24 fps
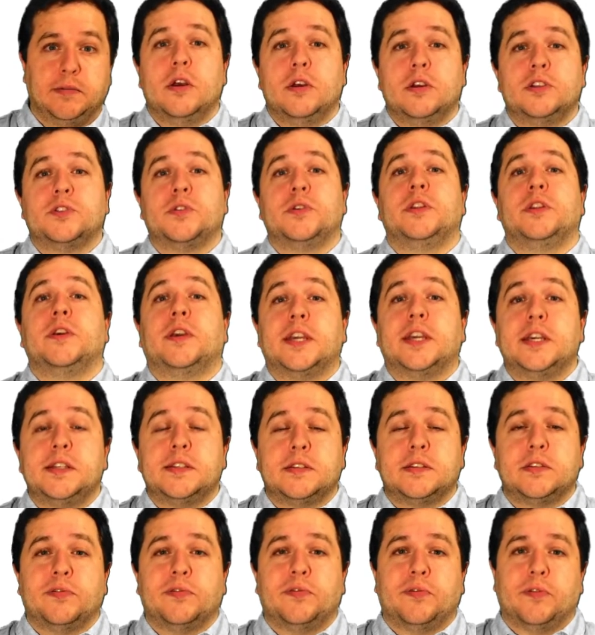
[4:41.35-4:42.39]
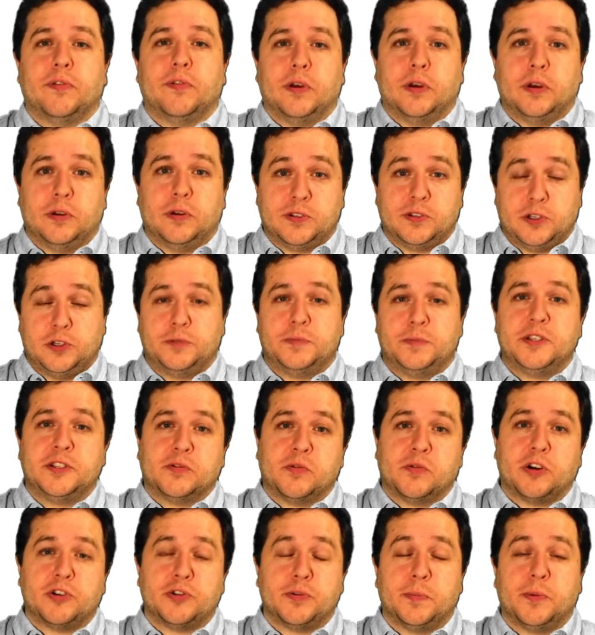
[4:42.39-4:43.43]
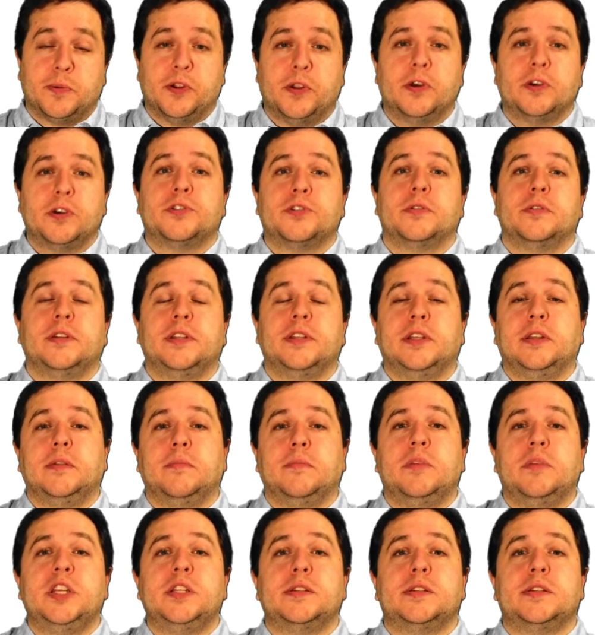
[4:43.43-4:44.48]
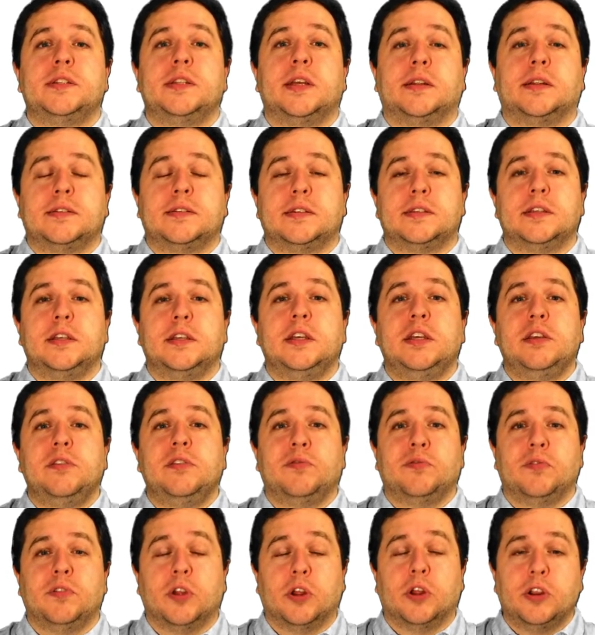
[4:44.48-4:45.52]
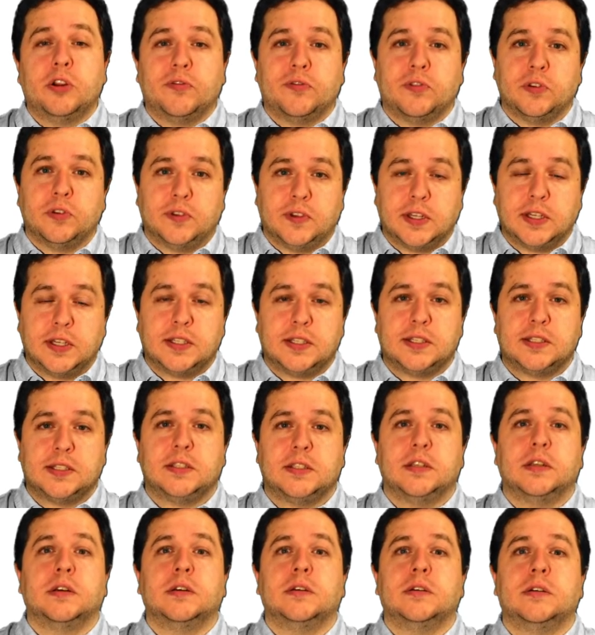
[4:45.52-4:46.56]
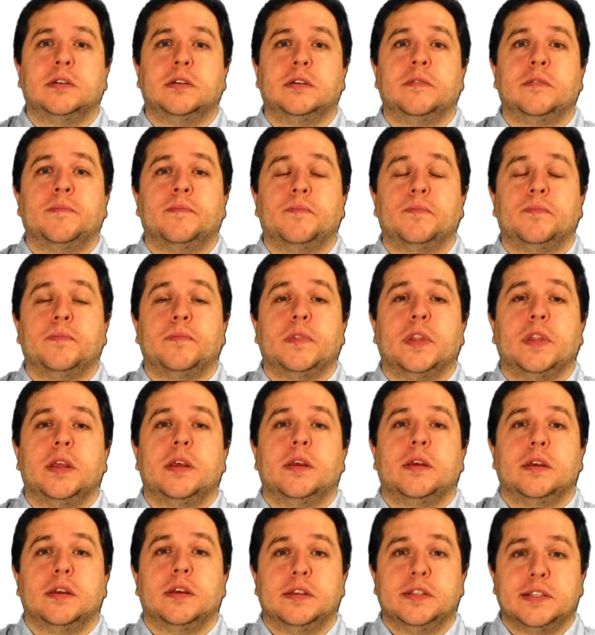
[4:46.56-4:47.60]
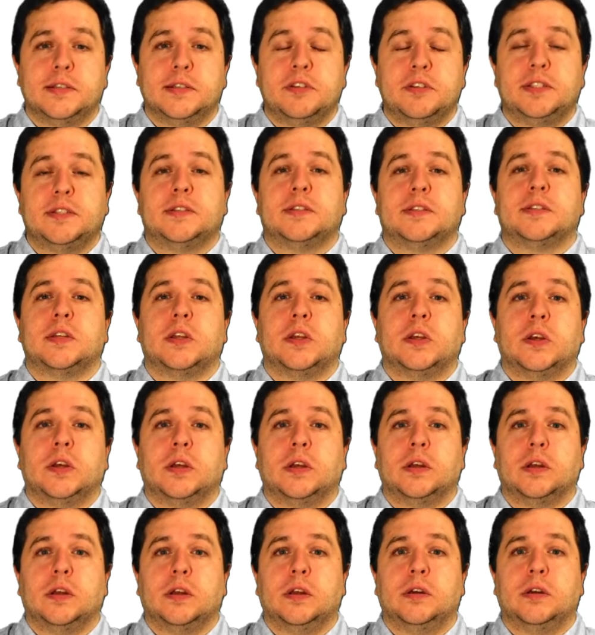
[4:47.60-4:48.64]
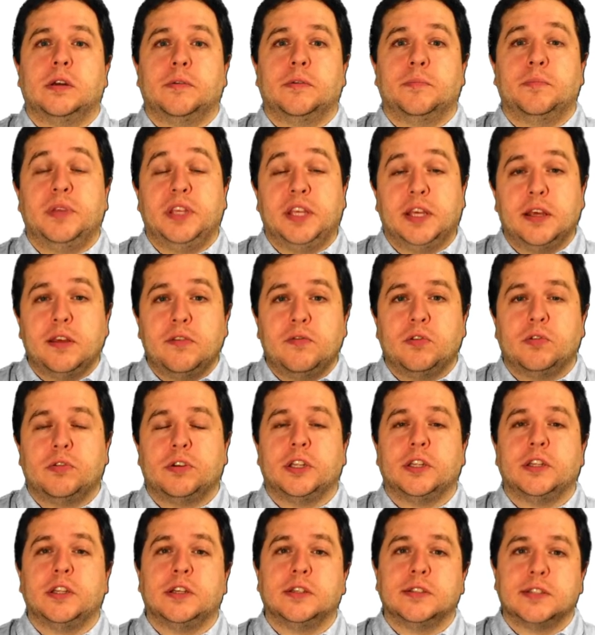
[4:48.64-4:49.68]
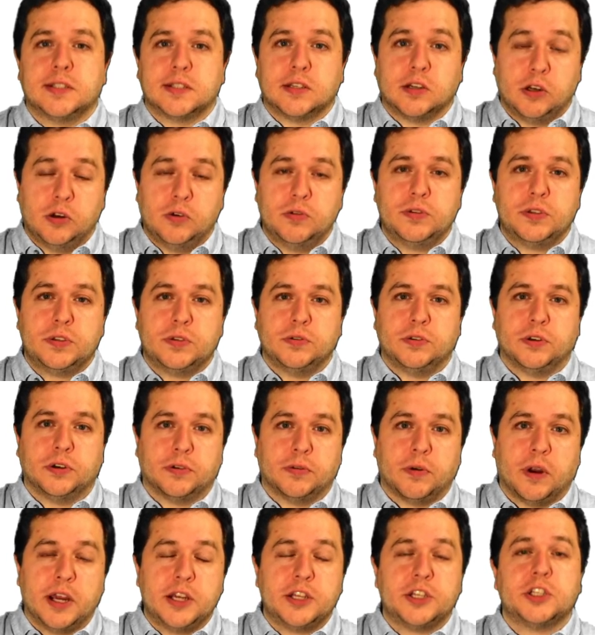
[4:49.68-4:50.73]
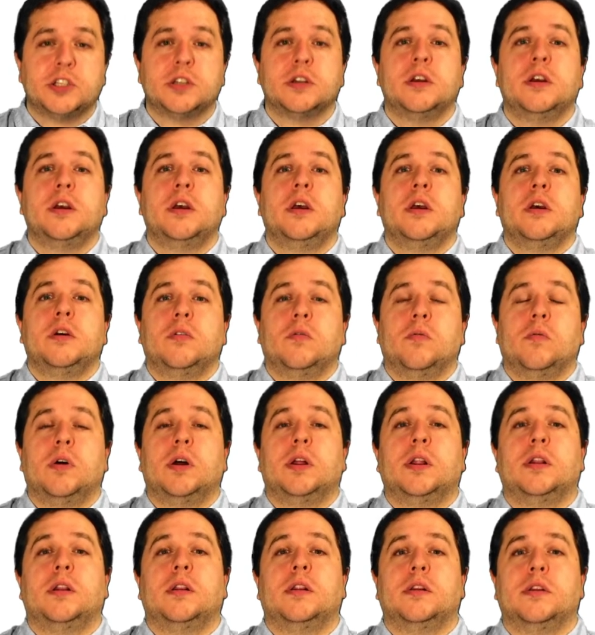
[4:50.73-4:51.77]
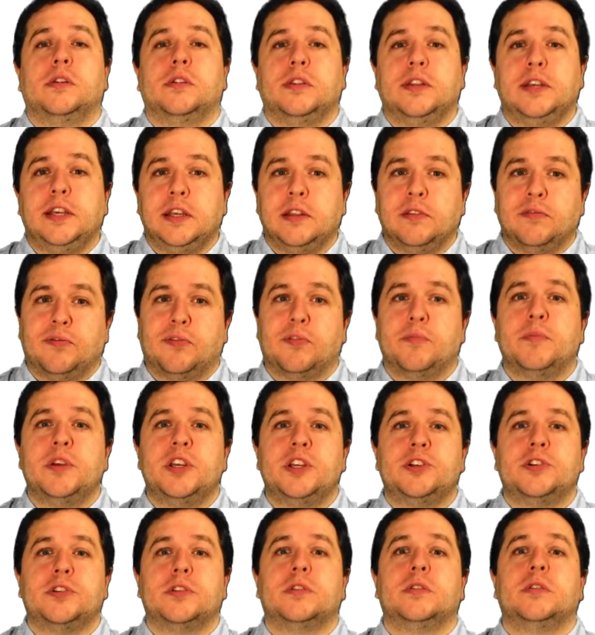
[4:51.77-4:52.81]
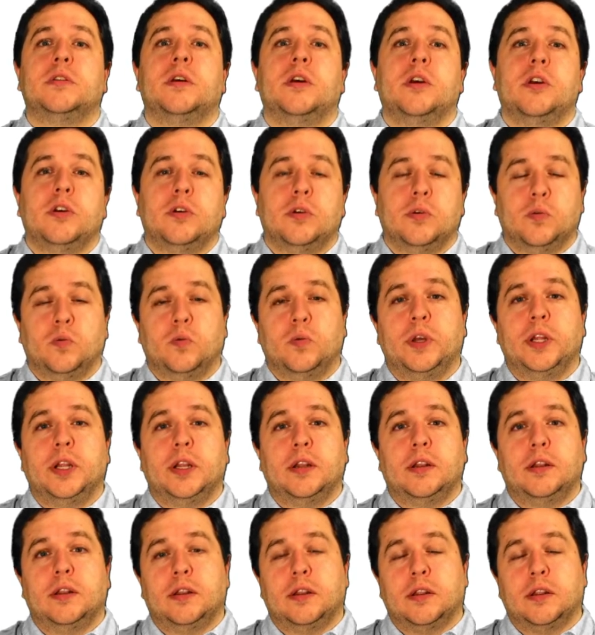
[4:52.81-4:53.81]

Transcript: So in the case of search-based crash reproduction, it means that if none of the tests exhibits a behavior that is close to the crash, well, the information will